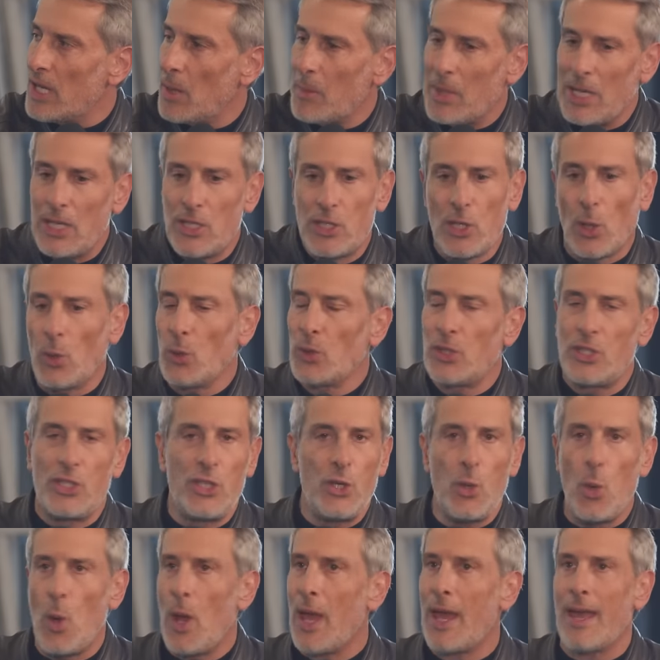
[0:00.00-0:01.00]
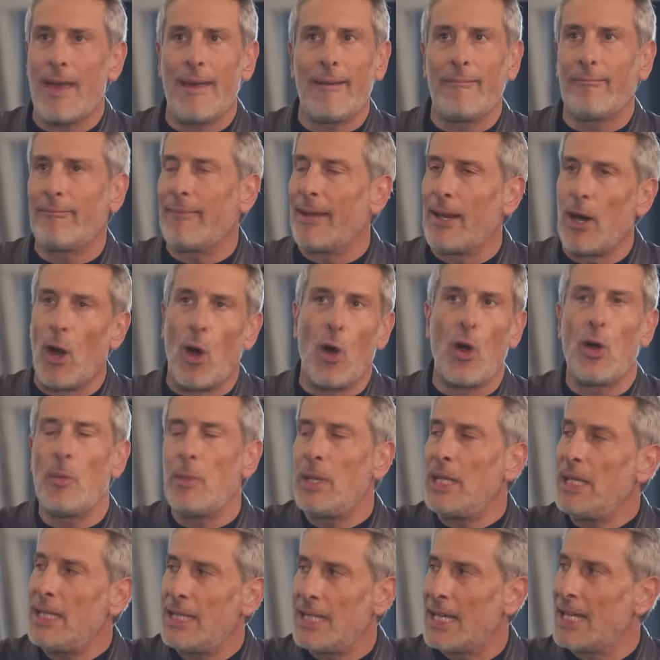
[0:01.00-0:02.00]
I mean, don't you have an
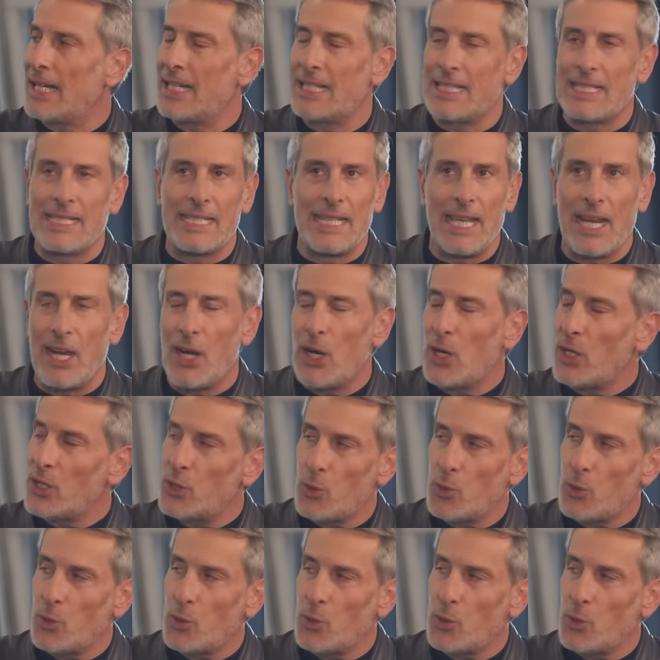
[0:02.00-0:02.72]
army that is there